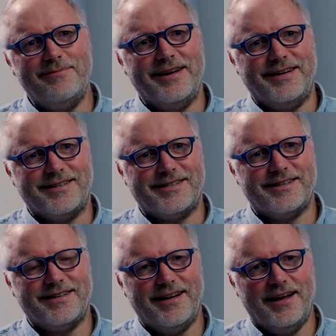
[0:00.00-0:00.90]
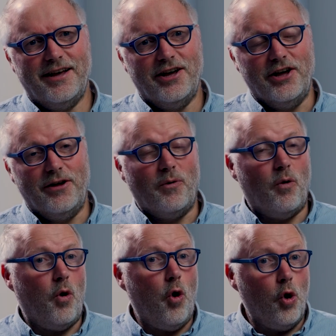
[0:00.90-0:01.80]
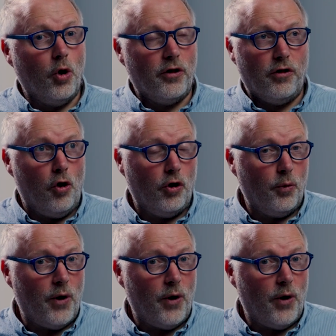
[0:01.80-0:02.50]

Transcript: means. All that